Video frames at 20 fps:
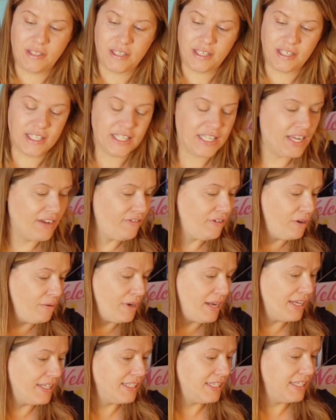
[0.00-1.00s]
just to give her a
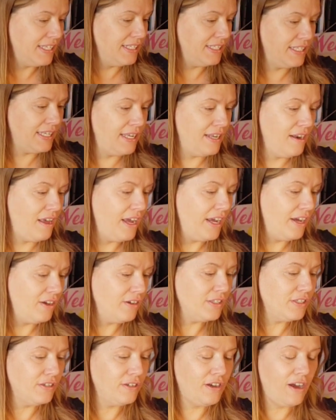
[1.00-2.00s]
nice incense I
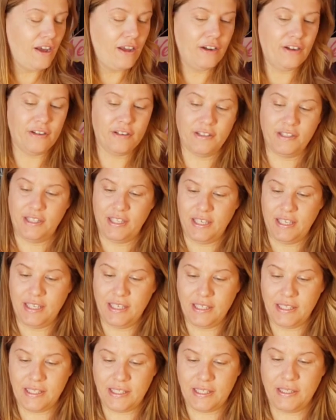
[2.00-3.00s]
also got her
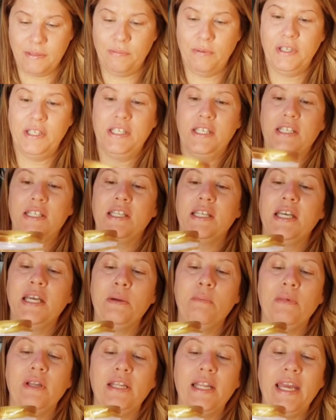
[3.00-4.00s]
this which is
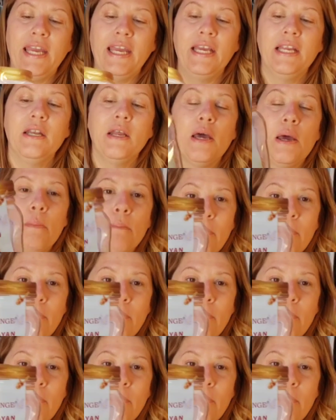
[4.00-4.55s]
Himalayan